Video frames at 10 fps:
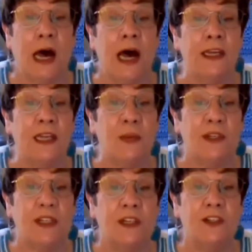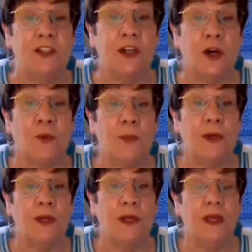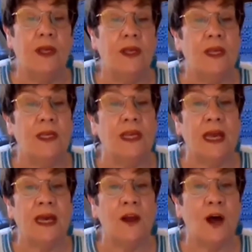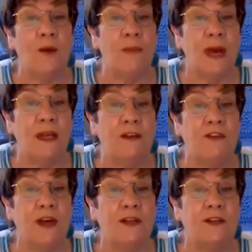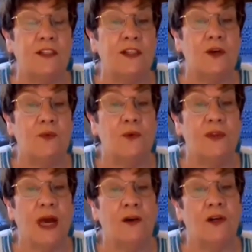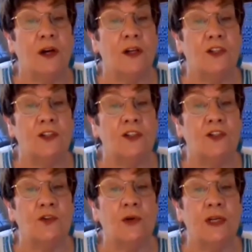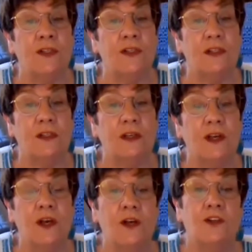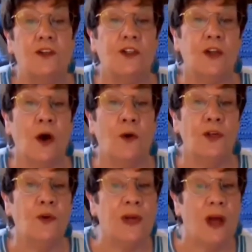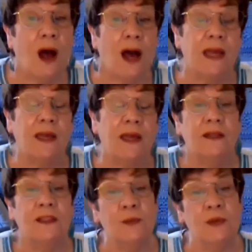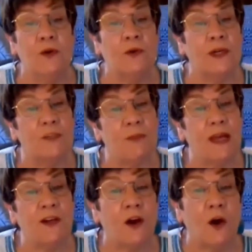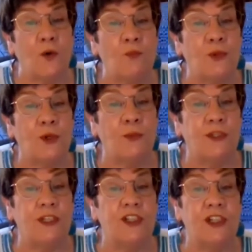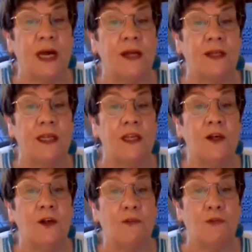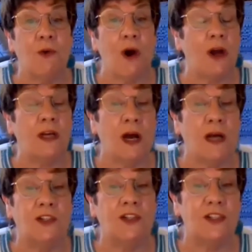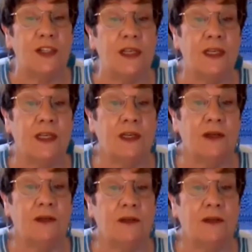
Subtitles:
unlimited in scope, it cannot manifest without conscious choice. So you and I limit or expand our own pure potentiality through our conscious thinking.